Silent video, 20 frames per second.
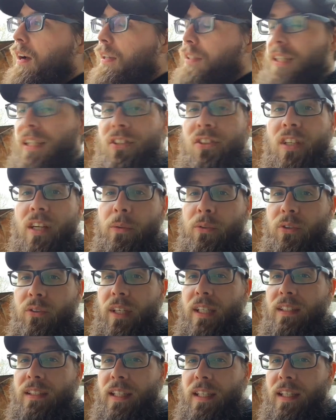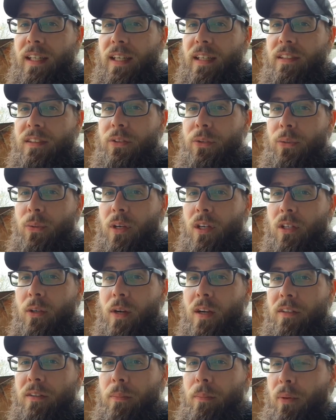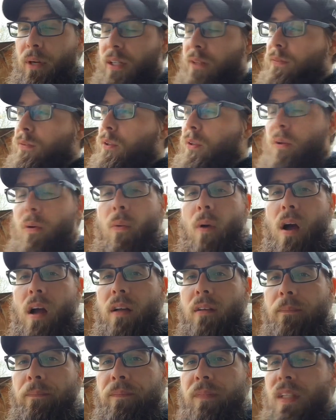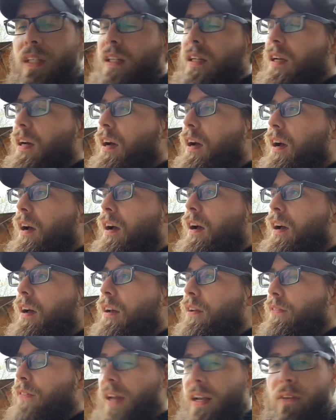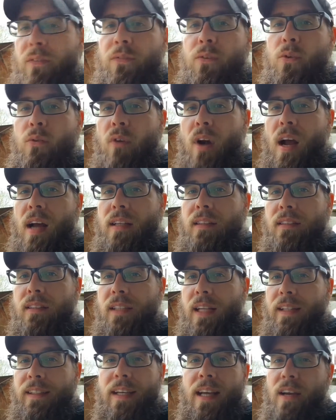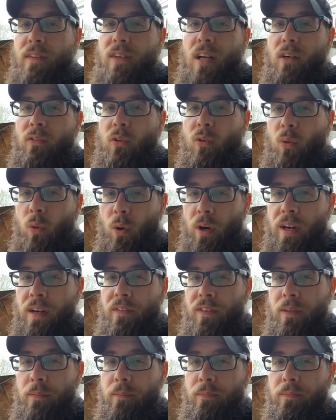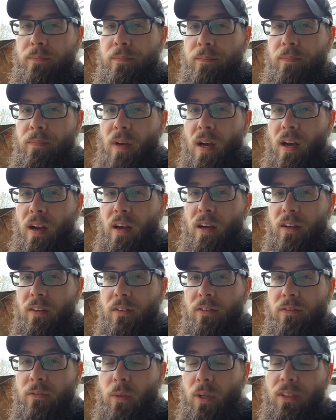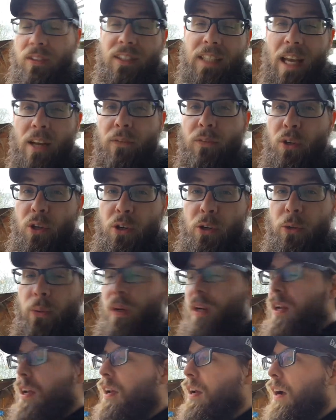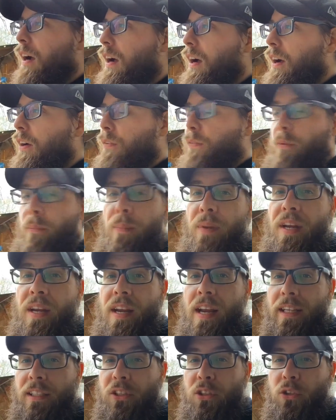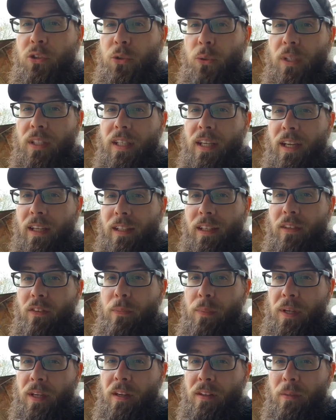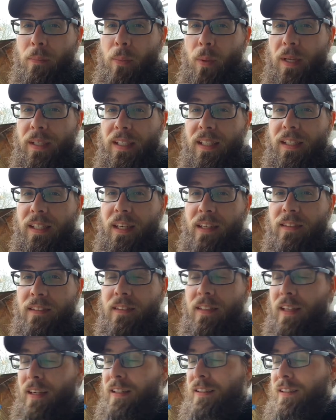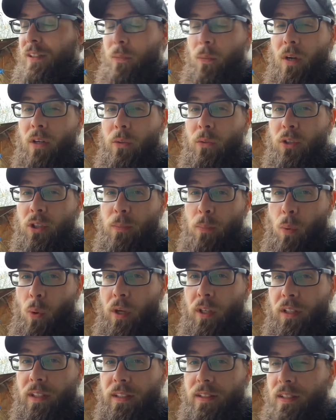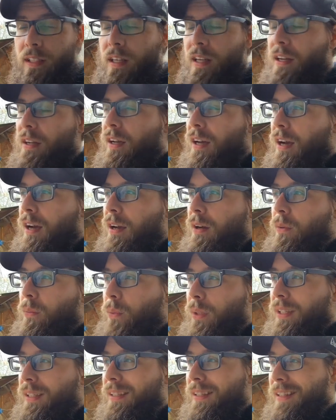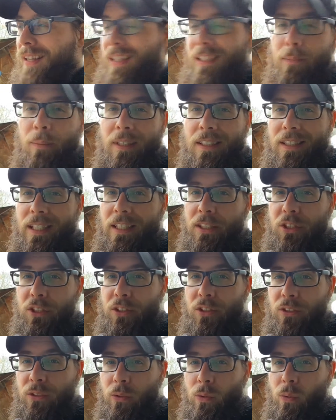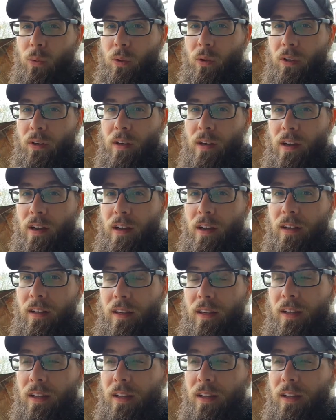Yesterday was a great day. I got to go out on the bike for a little while. I've had a few rides. Sadly, I have not recorded any of them. Well, sad for you. For me, I just enjoyed the hell out of being on the bike again and didn't want to spoil it with expectations or